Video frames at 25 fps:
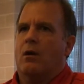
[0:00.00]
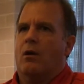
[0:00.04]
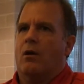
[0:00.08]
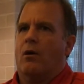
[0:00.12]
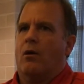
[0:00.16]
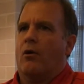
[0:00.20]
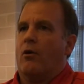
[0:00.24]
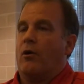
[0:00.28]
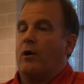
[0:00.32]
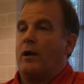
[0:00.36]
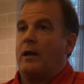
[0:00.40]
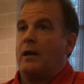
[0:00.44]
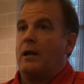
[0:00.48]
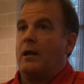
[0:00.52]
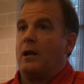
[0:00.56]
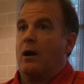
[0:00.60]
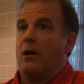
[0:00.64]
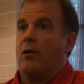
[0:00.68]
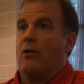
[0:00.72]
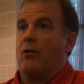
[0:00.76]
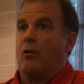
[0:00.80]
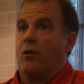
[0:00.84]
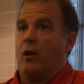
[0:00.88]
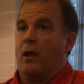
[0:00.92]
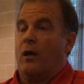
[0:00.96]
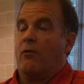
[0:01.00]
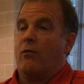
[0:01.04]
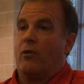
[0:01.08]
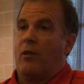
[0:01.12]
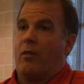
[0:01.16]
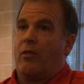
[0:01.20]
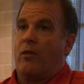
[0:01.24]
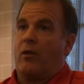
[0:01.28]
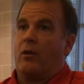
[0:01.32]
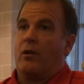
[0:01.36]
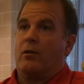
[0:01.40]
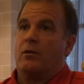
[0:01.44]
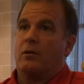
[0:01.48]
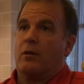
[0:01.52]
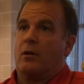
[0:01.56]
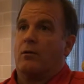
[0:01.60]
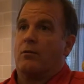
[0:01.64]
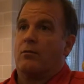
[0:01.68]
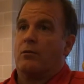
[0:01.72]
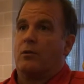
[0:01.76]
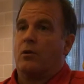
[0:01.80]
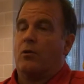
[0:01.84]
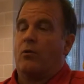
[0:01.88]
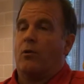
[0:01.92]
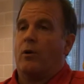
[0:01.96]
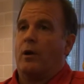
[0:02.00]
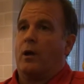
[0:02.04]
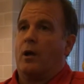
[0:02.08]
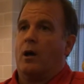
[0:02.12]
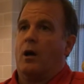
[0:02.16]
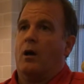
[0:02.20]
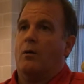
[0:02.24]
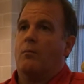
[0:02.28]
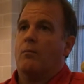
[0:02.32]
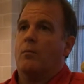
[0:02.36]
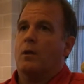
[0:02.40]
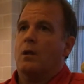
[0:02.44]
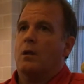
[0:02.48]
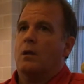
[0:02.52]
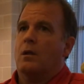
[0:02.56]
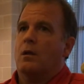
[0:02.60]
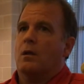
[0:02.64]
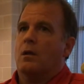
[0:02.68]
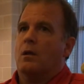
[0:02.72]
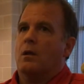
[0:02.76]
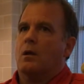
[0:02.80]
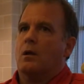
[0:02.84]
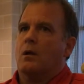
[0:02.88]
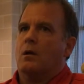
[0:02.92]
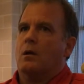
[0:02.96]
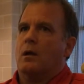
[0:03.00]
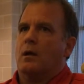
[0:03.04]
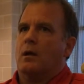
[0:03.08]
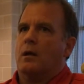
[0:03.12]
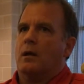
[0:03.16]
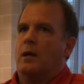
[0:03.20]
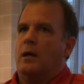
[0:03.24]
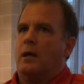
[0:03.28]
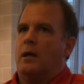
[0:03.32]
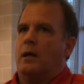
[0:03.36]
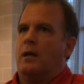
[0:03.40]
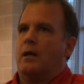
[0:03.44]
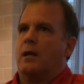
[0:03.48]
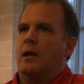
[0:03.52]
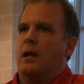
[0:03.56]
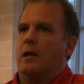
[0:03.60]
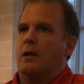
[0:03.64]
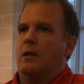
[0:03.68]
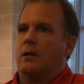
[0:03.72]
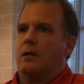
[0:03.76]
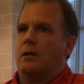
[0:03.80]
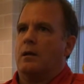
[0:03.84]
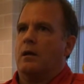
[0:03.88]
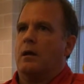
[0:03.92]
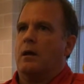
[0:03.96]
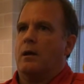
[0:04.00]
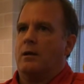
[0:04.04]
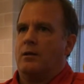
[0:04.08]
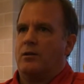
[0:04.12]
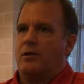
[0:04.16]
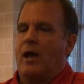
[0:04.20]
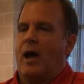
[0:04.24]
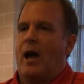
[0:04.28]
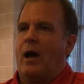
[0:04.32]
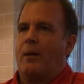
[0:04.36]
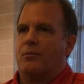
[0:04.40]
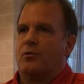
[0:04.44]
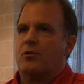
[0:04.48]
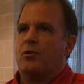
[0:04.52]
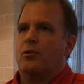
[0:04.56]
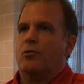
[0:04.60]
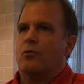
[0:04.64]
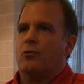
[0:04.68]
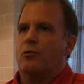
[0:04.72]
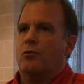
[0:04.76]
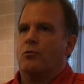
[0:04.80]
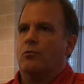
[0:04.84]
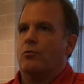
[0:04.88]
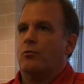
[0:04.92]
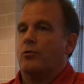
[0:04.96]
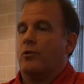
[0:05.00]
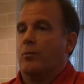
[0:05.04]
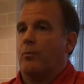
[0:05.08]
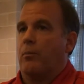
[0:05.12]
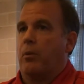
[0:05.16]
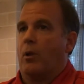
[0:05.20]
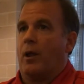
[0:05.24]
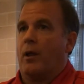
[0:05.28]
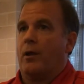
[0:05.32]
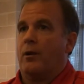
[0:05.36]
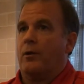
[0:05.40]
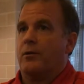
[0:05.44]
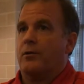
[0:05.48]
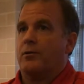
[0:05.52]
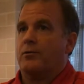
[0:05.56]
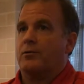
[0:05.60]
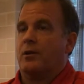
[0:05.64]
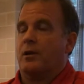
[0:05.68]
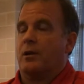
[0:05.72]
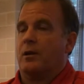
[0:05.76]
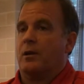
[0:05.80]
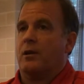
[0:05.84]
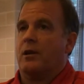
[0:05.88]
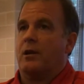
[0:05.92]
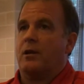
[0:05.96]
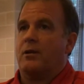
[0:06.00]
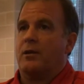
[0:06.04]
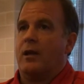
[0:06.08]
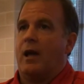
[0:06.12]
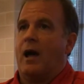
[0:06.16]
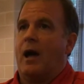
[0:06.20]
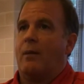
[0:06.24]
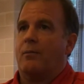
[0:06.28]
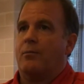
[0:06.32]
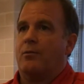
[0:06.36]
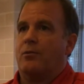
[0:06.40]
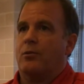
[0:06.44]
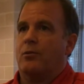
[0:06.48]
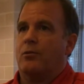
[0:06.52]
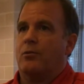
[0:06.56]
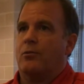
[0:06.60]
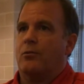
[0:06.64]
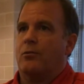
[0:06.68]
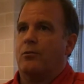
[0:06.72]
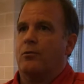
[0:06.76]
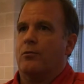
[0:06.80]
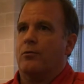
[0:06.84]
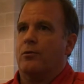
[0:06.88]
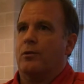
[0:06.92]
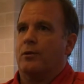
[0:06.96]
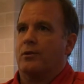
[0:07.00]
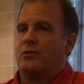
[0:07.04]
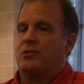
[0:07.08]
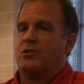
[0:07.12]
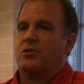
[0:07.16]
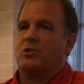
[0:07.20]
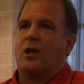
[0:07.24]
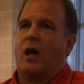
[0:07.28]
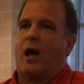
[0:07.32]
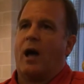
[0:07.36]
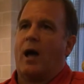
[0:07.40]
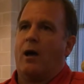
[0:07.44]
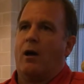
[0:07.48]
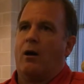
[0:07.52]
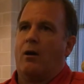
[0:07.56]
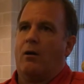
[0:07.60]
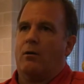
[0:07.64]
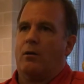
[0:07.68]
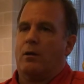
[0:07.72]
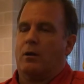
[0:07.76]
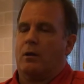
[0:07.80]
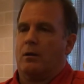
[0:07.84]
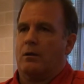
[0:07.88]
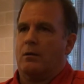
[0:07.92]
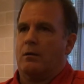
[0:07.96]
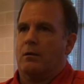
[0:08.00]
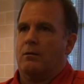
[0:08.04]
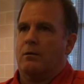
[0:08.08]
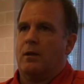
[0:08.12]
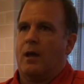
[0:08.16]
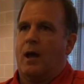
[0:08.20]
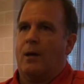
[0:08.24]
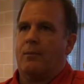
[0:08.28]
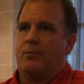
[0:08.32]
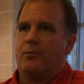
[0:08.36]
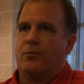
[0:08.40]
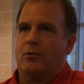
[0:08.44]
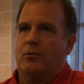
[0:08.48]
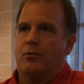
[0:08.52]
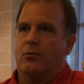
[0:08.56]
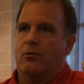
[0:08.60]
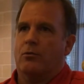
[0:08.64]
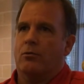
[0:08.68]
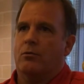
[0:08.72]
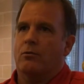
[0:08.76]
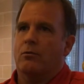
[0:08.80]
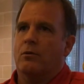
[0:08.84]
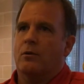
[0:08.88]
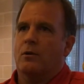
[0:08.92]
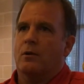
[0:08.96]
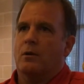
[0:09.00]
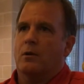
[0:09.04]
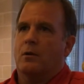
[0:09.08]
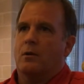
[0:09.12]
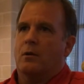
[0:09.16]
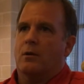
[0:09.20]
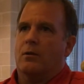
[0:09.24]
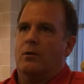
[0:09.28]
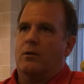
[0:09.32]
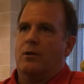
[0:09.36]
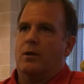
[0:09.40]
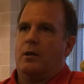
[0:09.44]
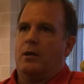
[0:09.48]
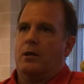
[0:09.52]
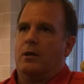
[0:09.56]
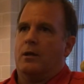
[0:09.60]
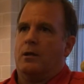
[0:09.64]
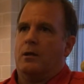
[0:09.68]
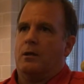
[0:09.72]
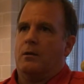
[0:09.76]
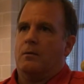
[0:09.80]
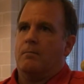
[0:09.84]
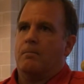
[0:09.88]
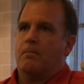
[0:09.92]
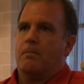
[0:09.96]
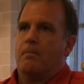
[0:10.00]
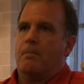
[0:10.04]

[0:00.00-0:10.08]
or any other level at the going up, he can adapt to the players, he can adapt to the style, he can adapt to the